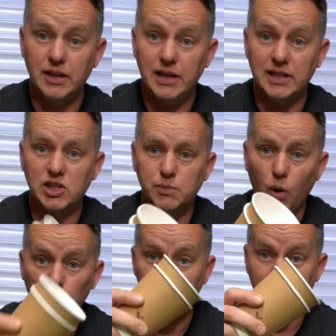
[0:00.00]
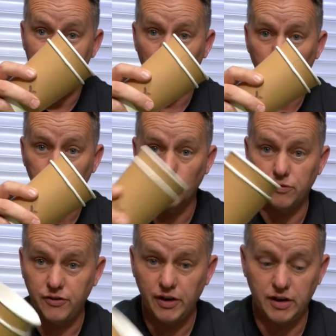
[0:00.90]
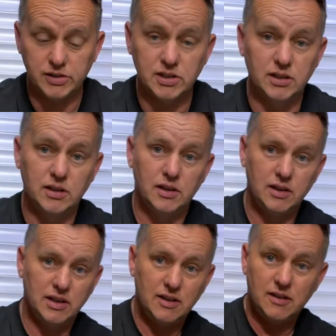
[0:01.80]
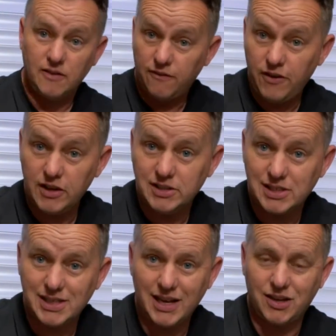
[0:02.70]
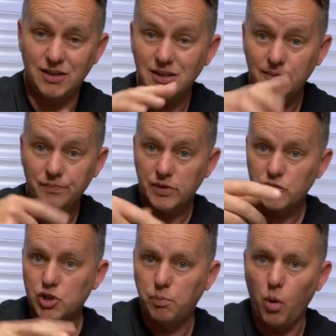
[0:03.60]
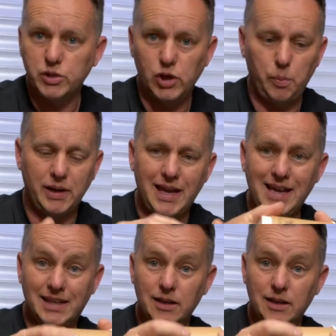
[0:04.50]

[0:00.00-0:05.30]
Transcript: it spools the gearbox up first. Third to second, spools it up again,